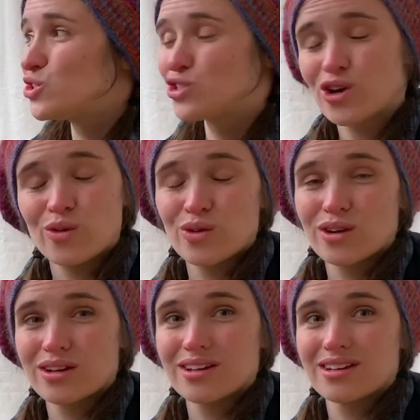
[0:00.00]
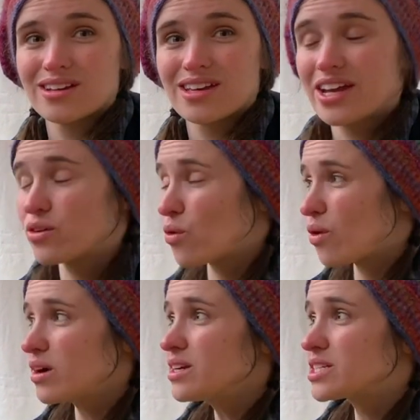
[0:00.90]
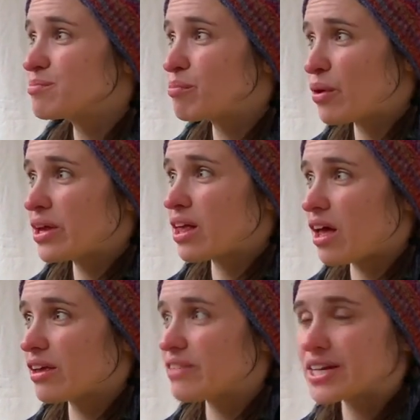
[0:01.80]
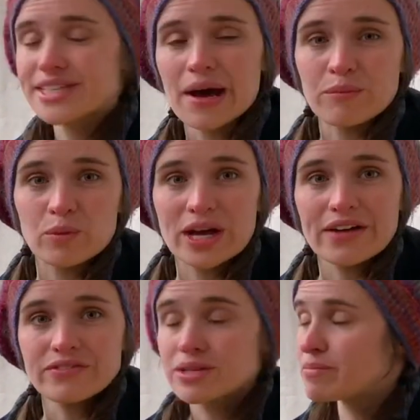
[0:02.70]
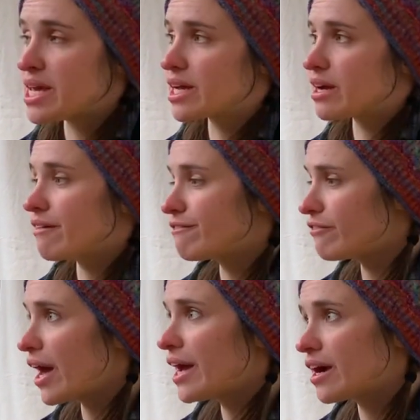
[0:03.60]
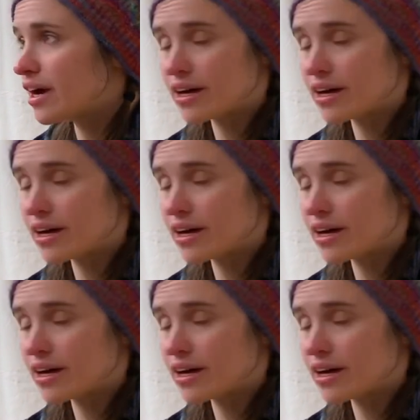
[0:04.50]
So, in order to boil all of that sap, we have to make a fire